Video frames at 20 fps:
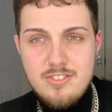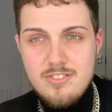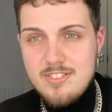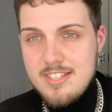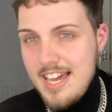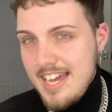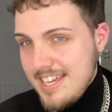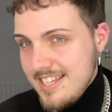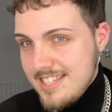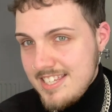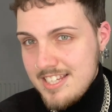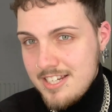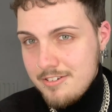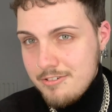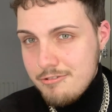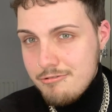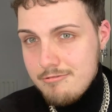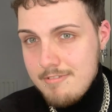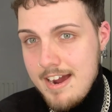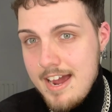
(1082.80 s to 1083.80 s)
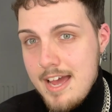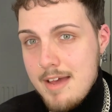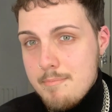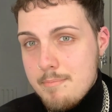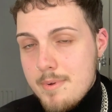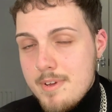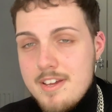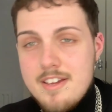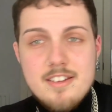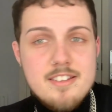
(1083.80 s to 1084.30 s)
dated and crap,
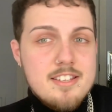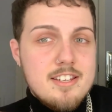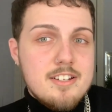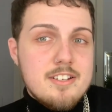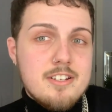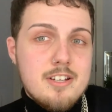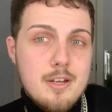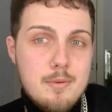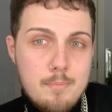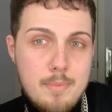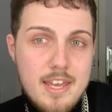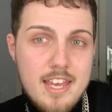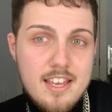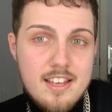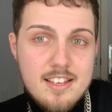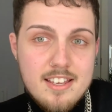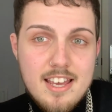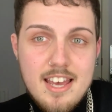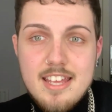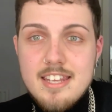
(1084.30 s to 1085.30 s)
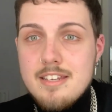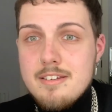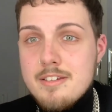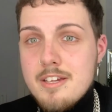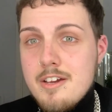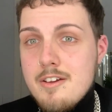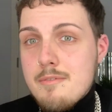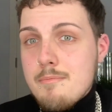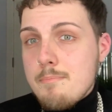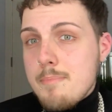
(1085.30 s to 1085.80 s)
then I can go pink, and then
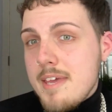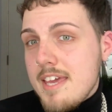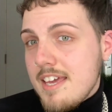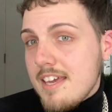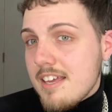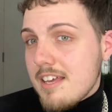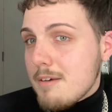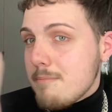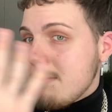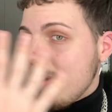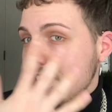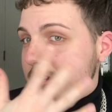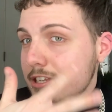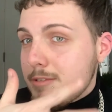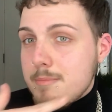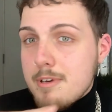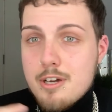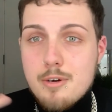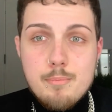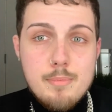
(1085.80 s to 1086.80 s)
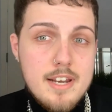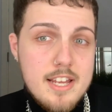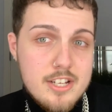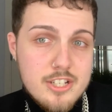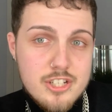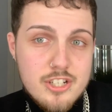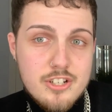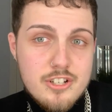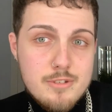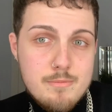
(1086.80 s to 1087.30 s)
going pink matches my
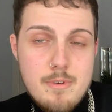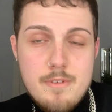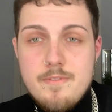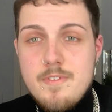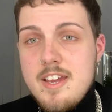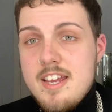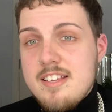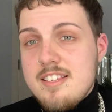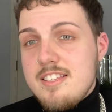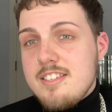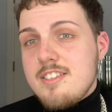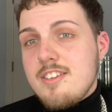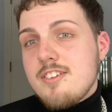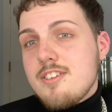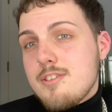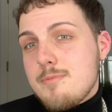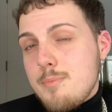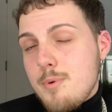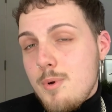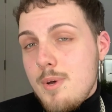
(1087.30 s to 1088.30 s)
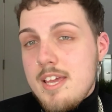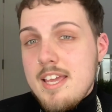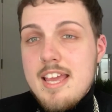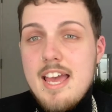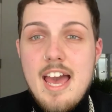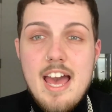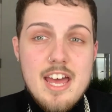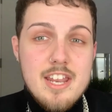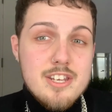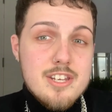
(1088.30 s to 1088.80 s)
complexion because my face is so spotty
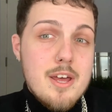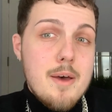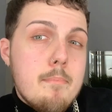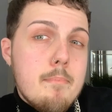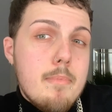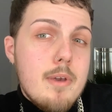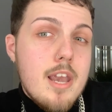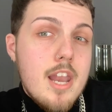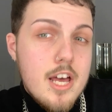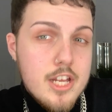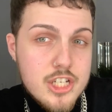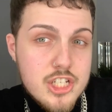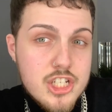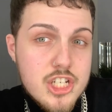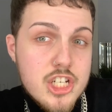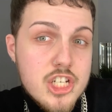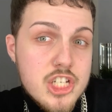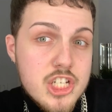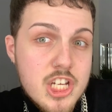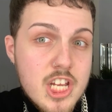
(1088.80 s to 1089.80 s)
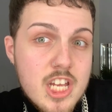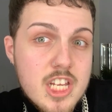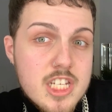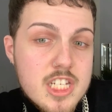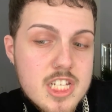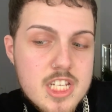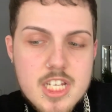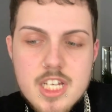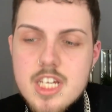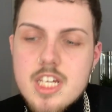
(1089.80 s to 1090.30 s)
and blush to shit.
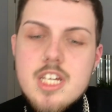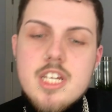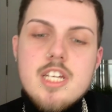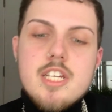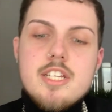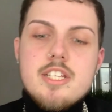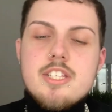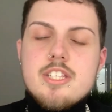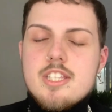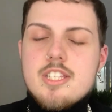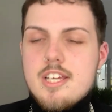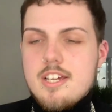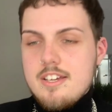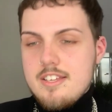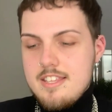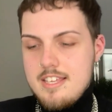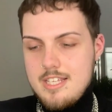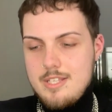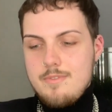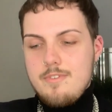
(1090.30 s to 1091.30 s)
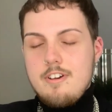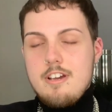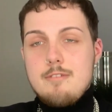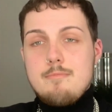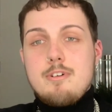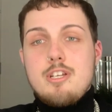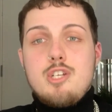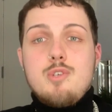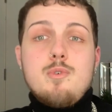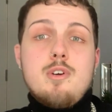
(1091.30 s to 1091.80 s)
So that's very
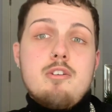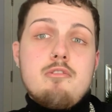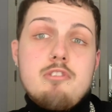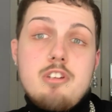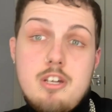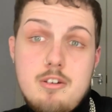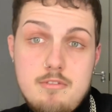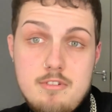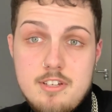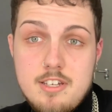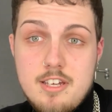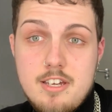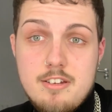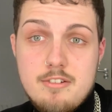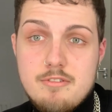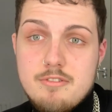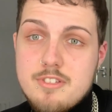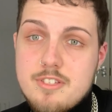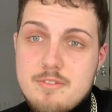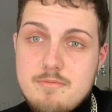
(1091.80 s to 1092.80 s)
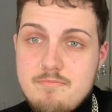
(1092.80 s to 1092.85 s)
much where I'm going, girls.